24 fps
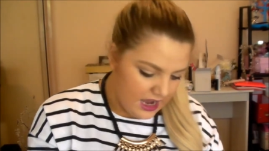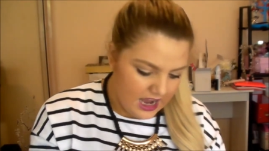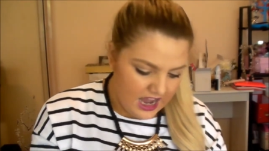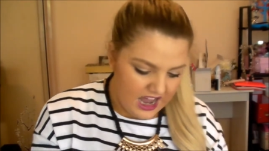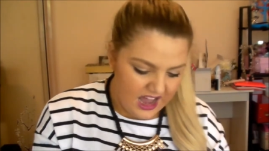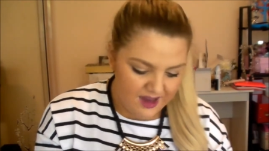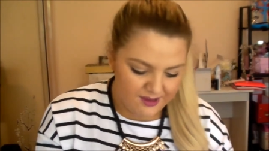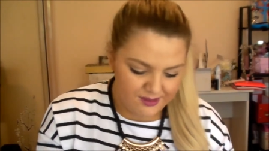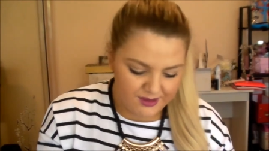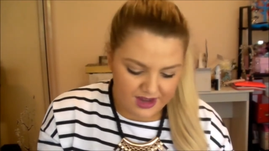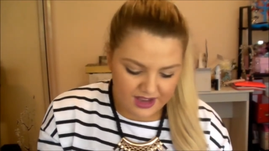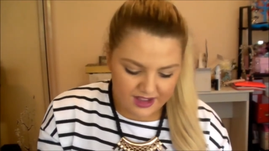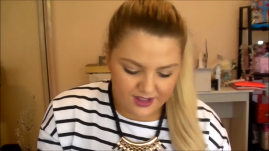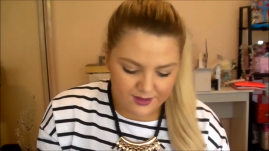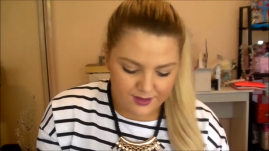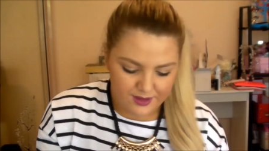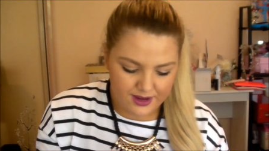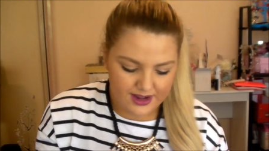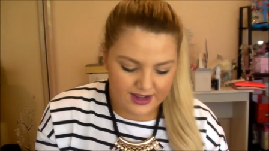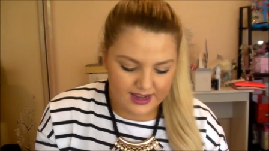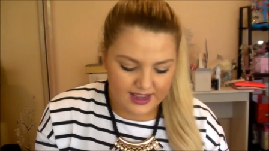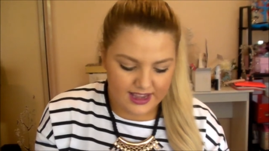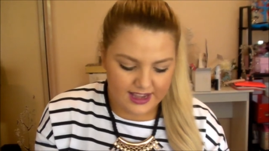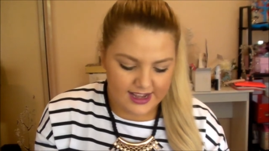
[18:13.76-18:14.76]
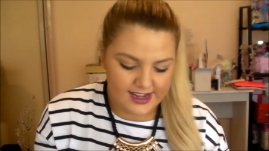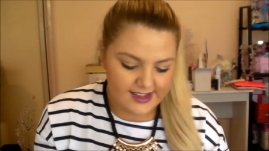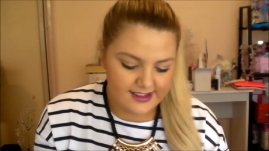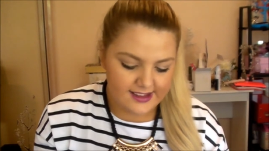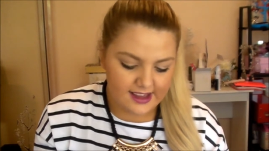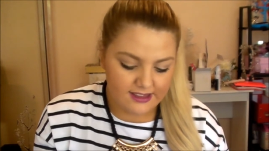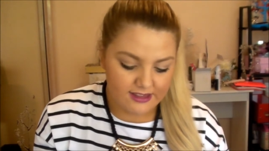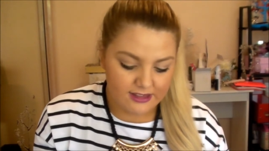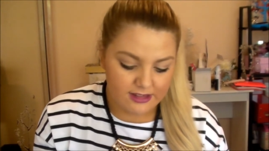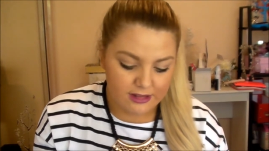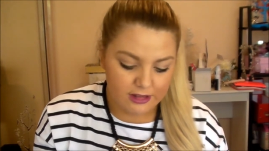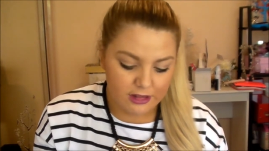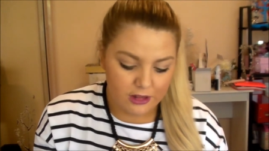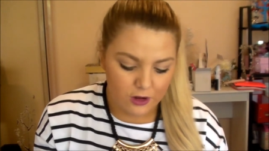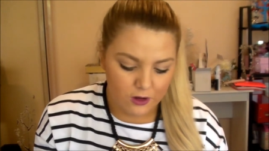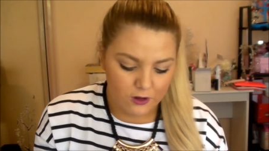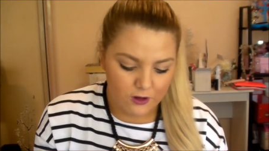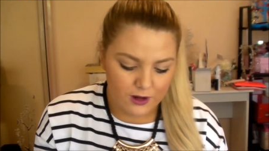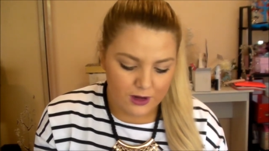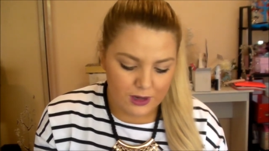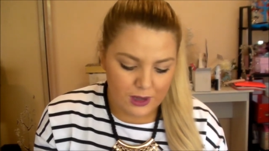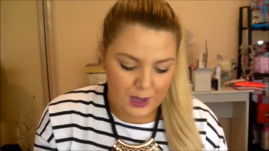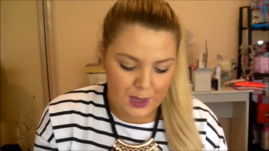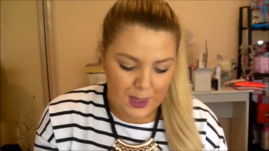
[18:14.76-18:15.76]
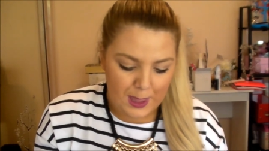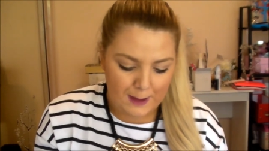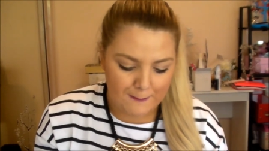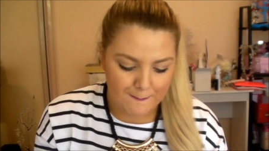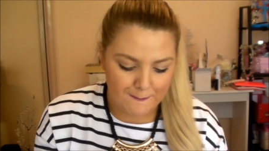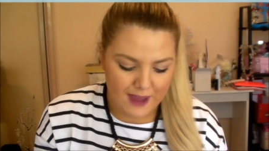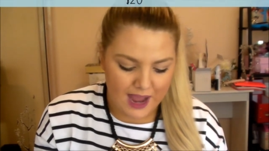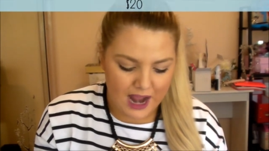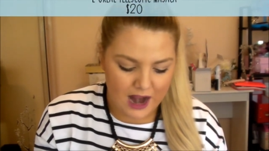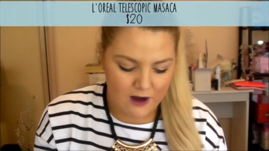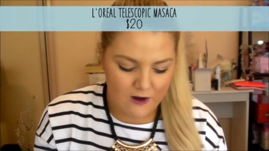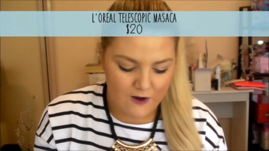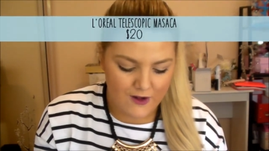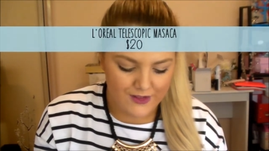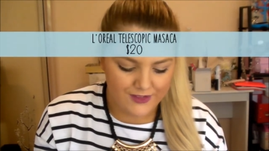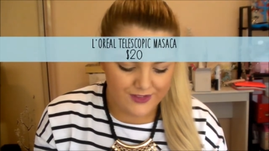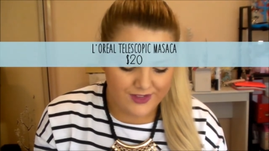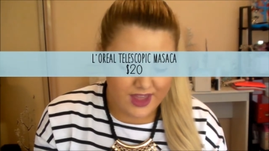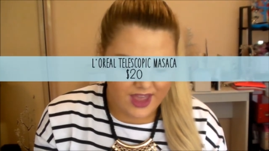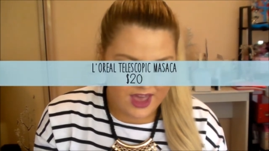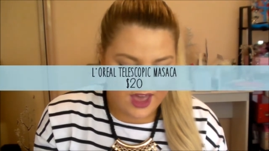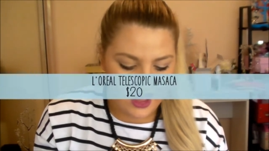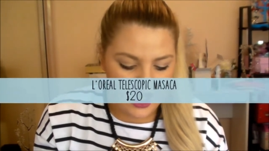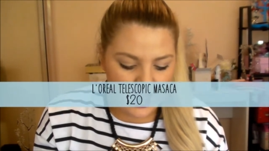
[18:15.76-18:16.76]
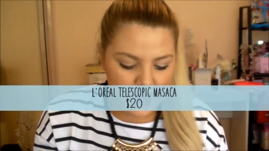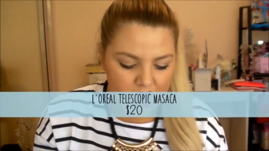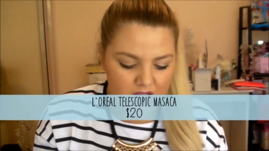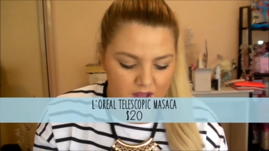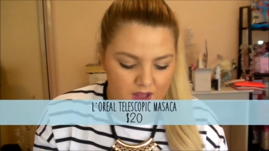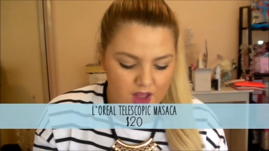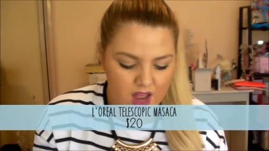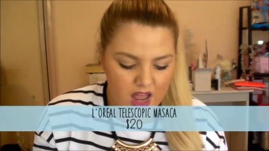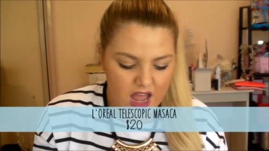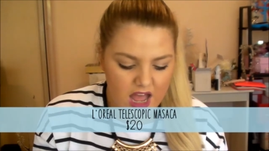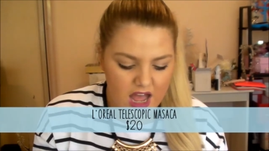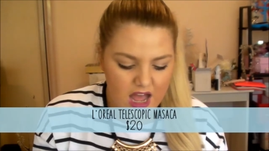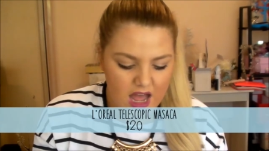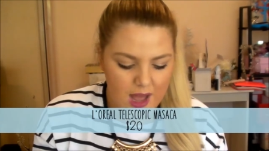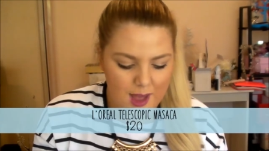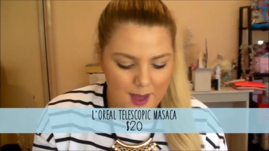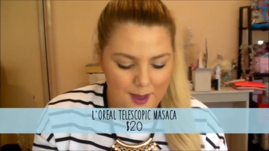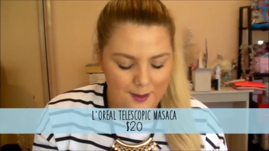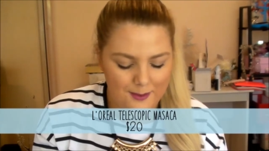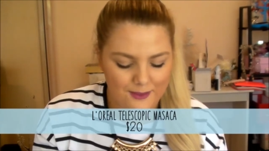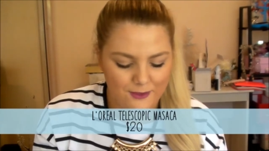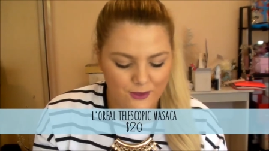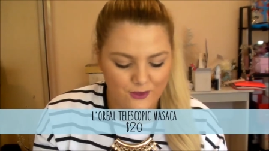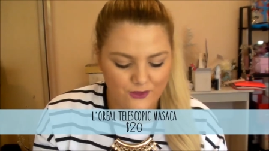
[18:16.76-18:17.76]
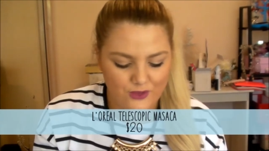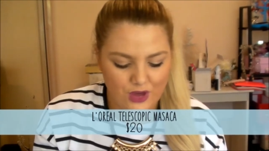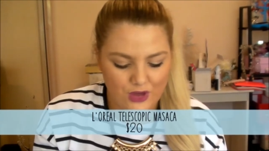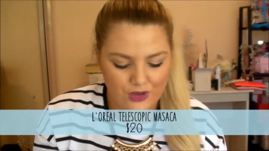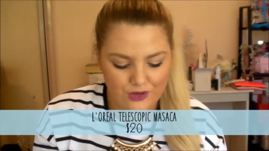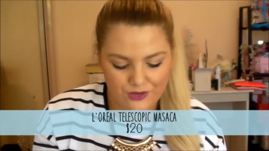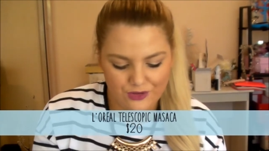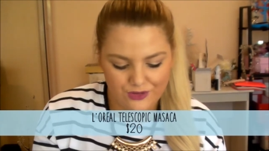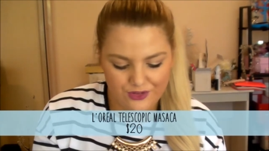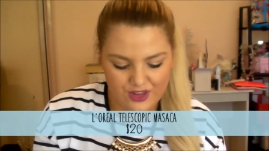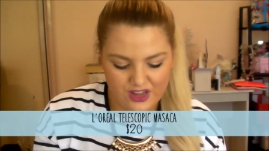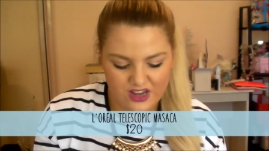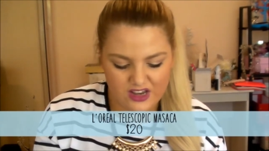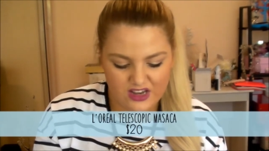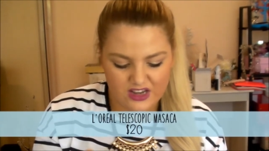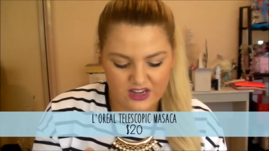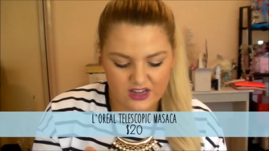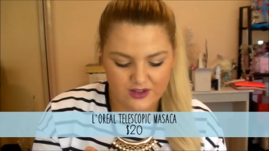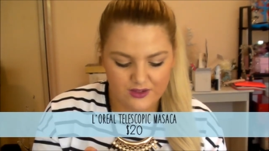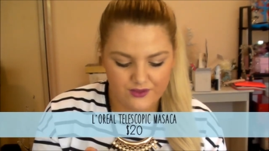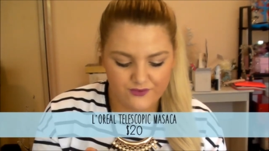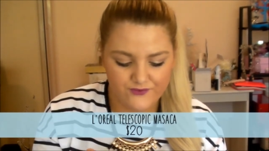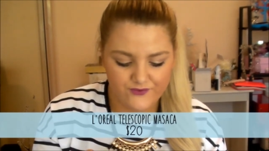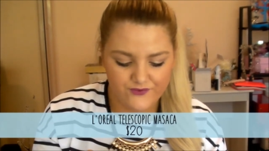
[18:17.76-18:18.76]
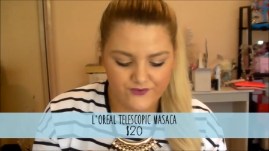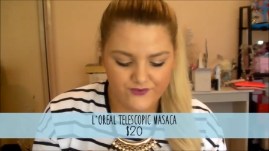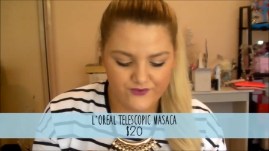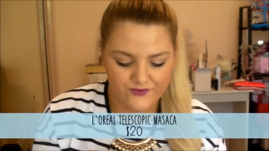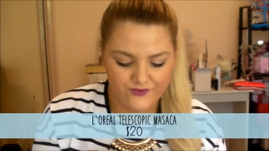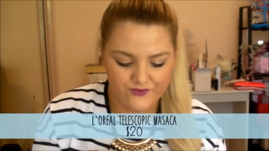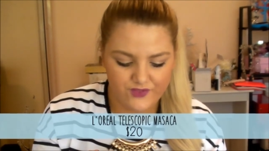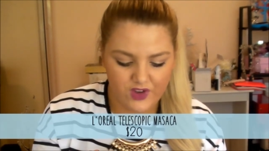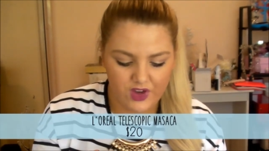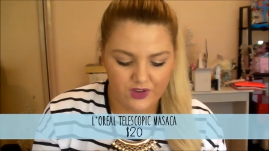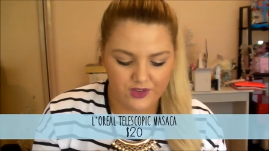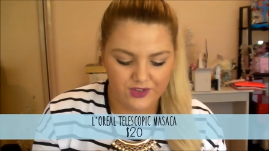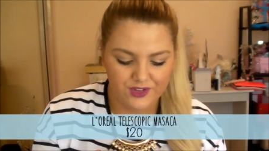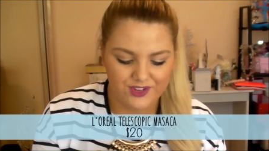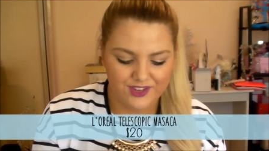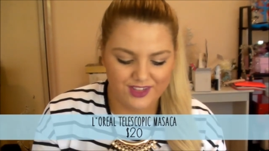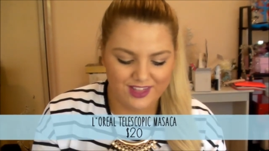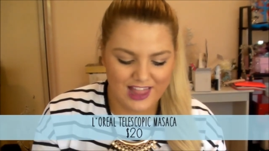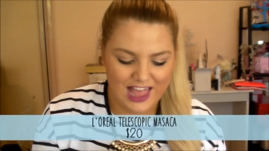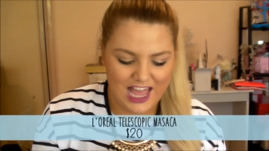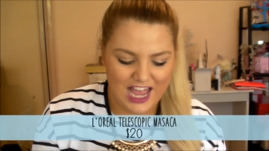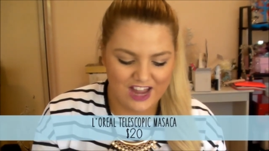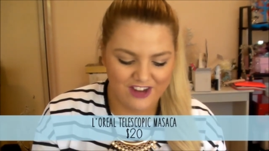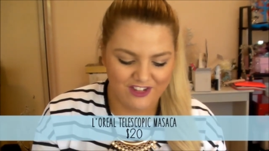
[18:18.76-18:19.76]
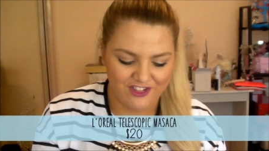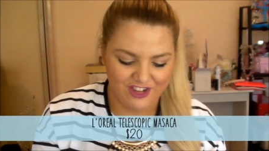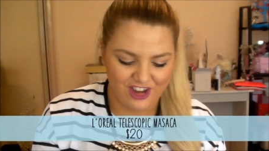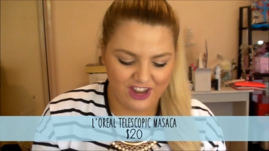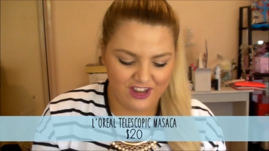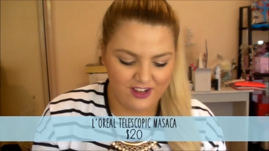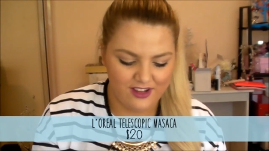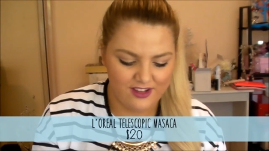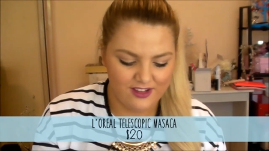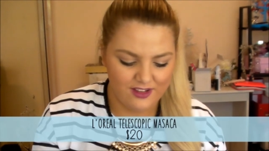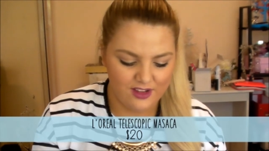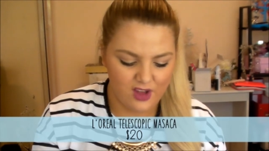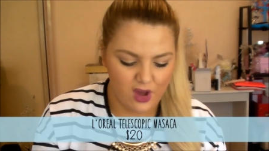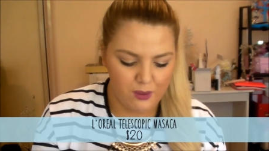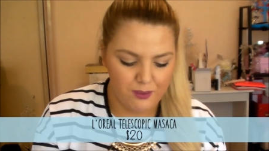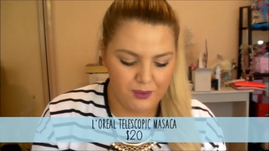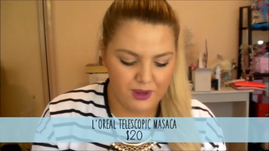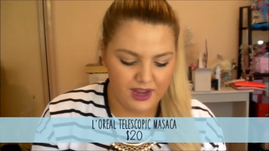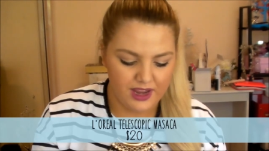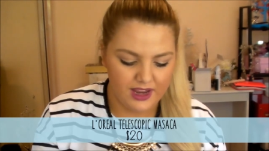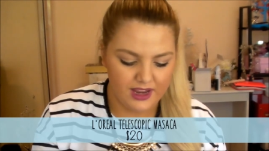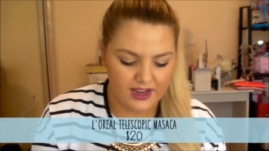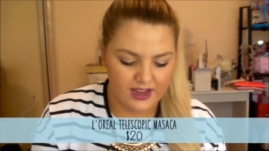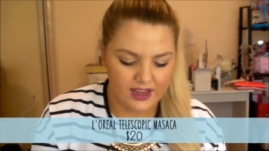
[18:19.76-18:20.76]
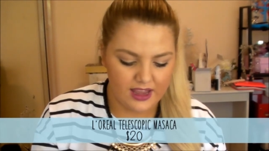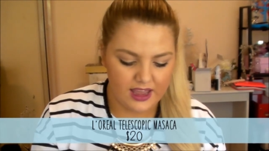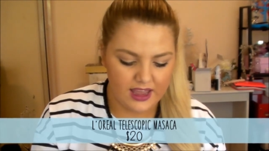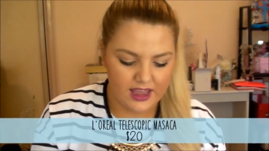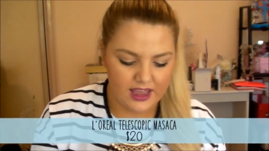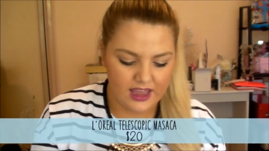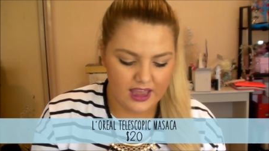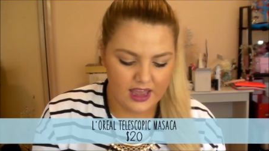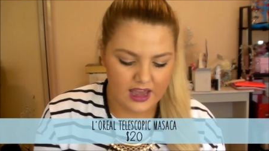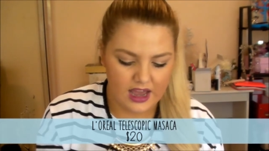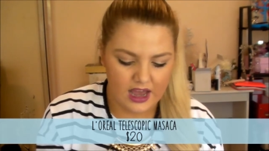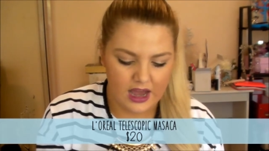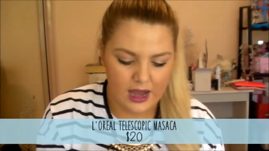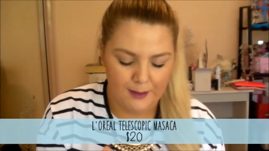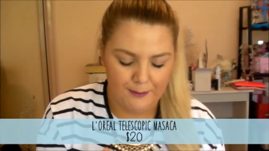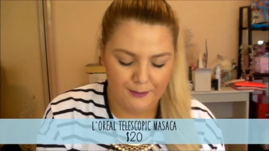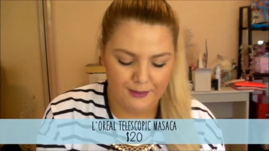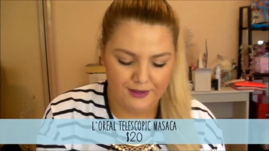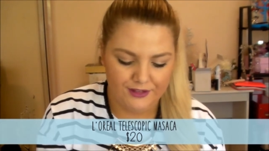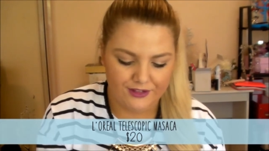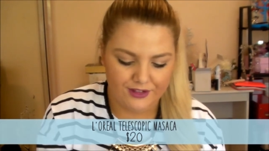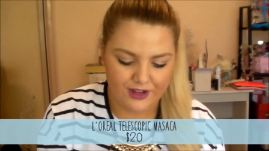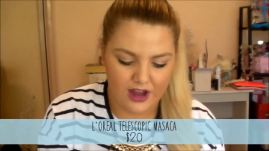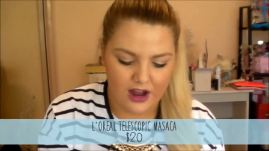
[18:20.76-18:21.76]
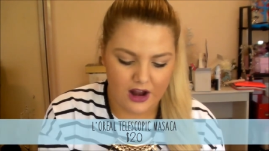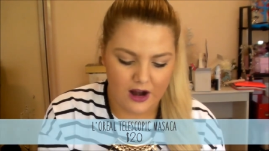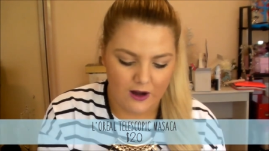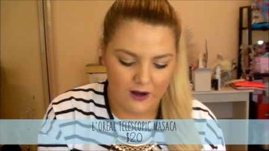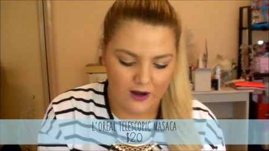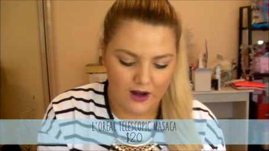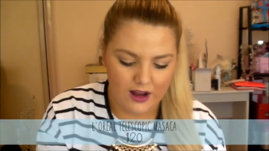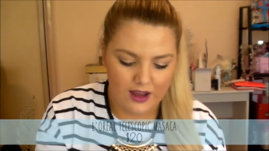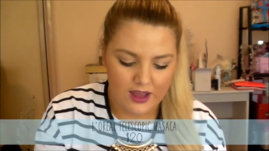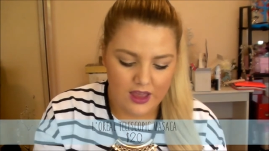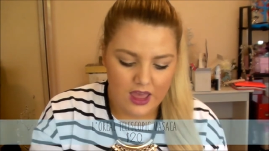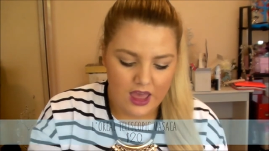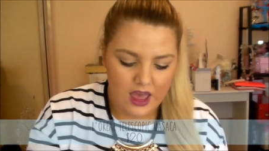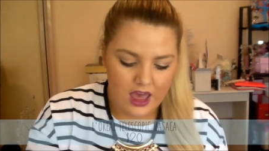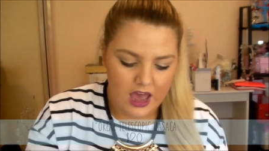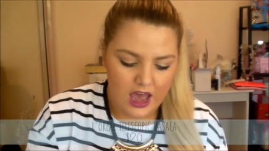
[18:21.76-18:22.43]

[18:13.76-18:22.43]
The next one is L'Oreal Paris False Lash Telescopic Mascara.